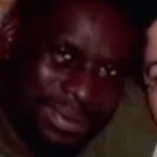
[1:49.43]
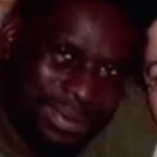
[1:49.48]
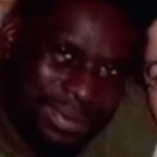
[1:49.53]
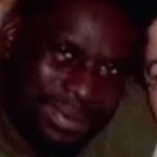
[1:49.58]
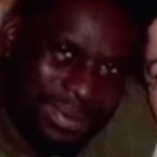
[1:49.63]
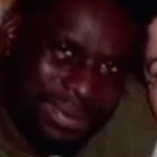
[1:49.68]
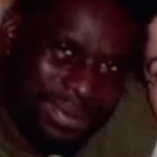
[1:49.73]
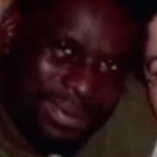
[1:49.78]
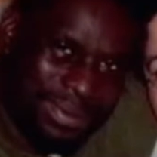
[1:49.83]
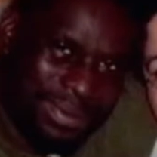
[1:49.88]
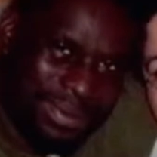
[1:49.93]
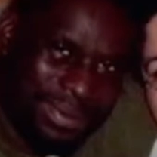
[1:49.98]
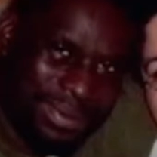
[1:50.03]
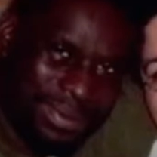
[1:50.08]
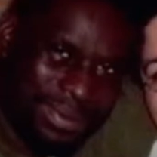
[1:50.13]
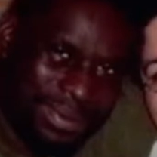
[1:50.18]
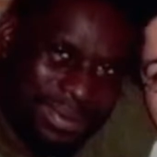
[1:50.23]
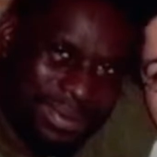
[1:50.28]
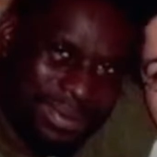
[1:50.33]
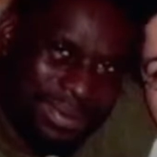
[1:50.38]

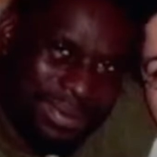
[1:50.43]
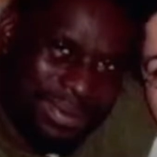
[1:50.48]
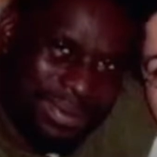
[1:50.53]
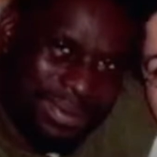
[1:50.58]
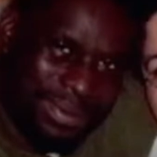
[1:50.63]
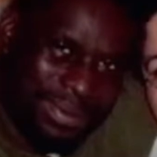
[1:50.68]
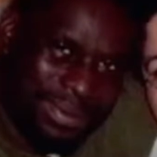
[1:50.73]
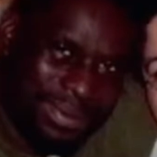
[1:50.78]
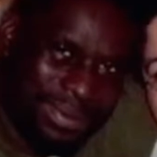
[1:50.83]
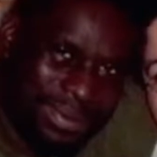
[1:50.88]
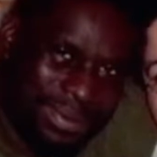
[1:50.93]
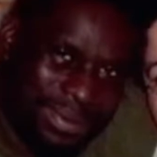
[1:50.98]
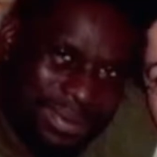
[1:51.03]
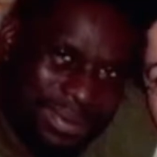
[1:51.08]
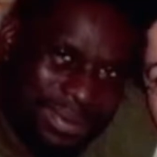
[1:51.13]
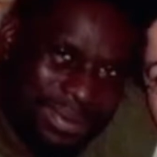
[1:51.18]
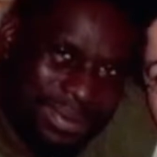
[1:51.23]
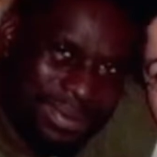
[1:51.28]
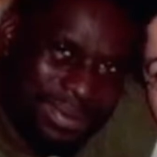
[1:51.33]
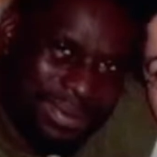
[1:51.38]

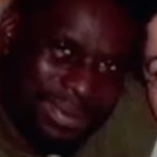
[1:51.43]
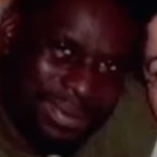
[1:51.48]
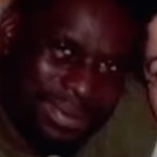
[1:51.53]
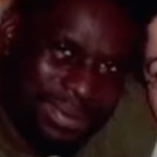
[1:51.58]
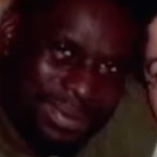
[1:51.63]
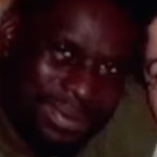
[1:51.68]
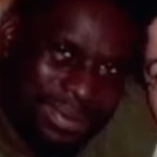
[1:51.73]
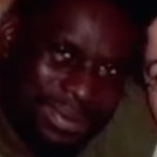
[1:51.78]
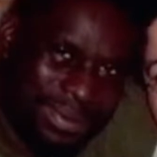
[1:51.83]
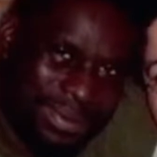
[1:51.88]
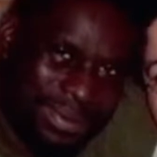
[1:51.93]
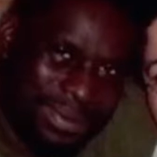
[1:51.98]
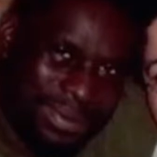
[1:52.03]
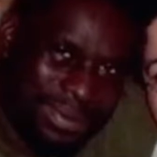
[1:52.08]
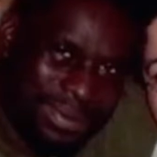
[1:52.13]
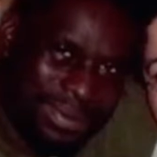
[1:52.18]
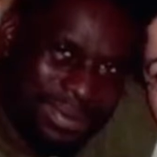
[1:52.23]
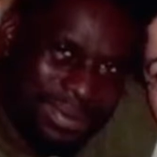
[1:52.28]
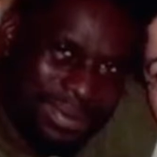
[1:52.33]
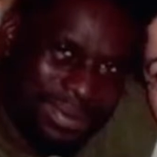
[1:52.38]

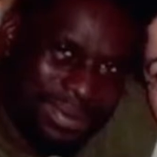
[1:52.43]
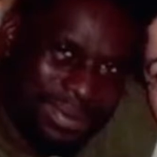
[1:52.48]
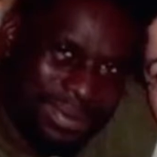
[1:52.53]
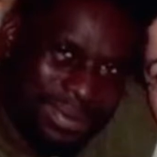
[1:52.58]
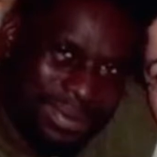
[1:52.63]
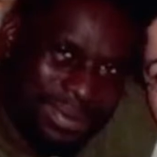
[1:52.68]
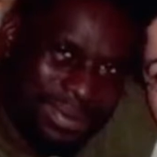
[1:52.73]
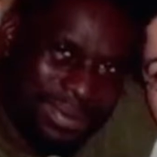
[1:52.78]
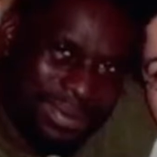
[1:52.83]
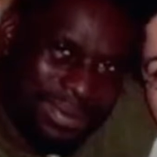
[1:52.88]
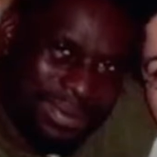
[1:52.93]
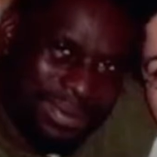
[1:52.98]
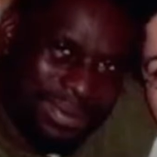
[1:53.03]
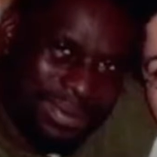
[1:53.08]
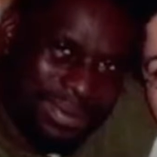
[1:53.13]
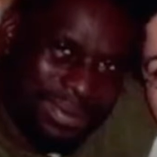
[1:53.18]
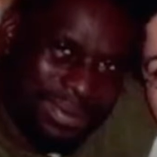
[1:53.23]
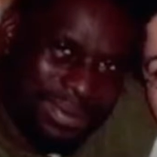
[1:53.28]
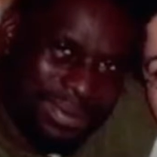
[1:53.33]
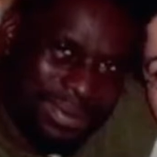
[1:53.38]

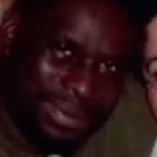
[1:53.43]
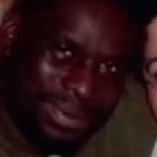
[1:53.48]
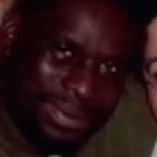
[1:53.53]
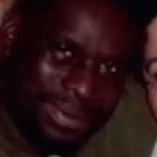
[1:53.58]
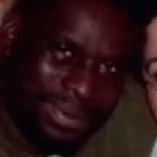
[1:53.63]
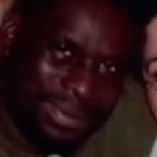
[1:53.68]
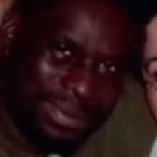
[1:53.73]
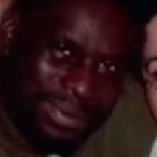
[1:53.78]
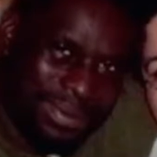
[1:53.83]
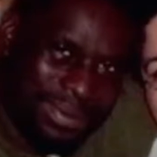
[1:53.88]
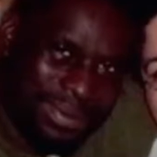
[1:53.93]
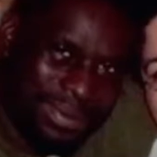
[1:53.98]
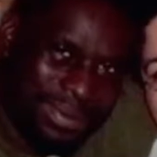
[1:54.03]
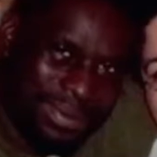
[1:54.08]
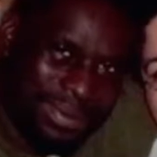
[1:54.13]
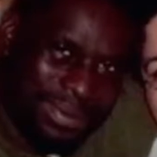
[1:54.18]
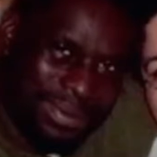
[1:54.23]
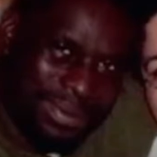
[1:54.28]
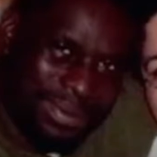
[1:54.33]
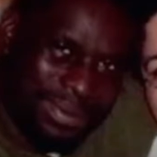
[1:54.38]

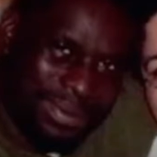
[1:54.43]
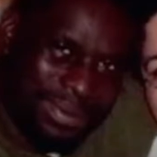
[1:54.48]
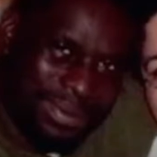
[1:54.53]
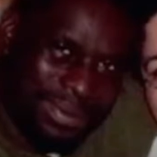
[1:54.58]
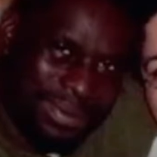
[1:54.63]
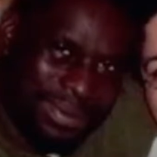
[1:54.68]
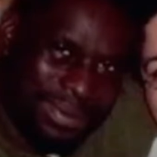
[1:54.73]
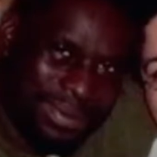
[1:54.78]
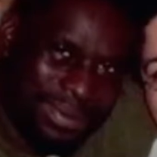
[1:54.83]
(silent)